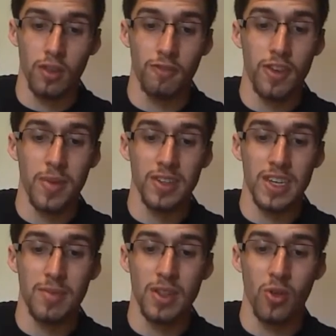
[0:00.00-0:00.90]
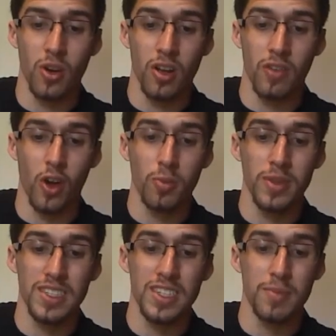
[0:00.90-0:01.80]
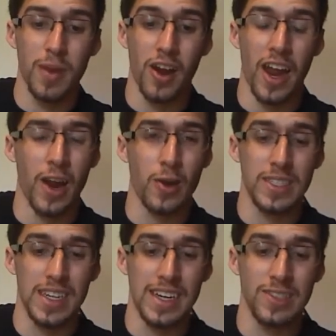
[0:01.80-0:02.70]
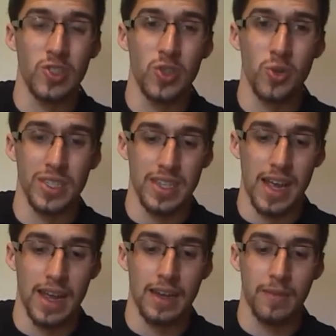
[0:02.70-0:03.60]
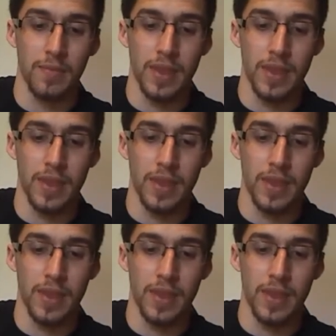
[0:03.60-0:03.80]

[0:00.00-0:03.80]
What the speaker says: the female demon lord of hopeless despair, heresy, and suicide.